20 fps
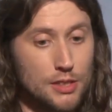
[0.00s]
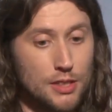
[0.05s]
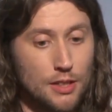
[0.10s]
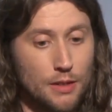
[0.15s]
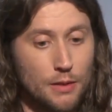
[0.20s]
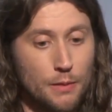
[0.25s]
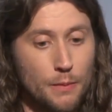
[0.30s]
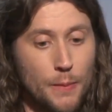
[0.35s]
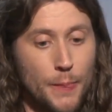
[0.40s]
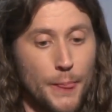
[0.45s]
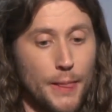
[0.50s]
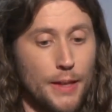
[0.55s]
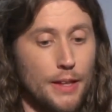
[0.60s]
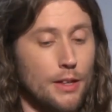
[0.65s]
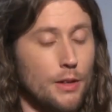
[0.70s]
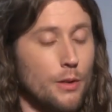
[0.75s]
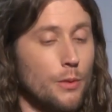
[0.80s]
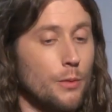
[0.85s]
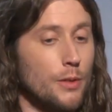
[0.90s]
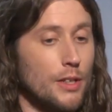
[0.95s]
And
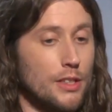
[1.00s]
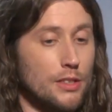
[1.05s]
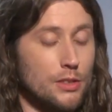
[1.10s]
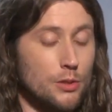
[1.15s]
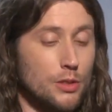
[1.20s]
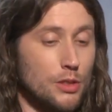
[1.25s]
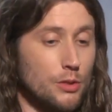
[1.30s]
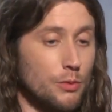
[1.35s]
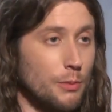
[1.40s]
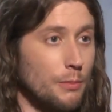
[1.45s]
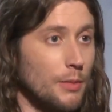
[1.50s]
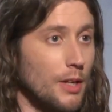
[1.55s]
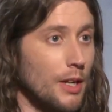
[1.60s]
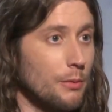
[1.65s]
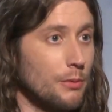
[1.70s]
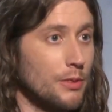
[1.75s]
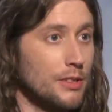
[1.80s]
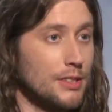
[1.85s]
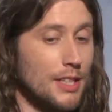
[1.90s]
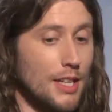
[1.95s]
as soon as we met
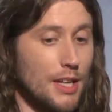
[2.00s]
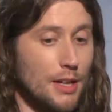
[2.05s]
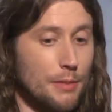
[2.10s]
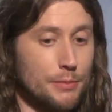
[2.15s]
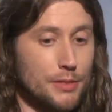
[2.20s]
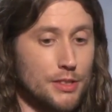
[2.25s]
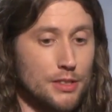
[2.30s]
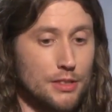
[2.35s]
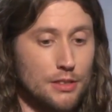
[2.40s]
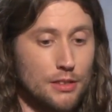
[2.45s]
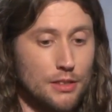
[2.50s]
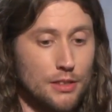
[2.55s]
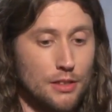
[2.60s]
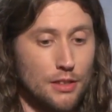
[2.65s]
up with Thames,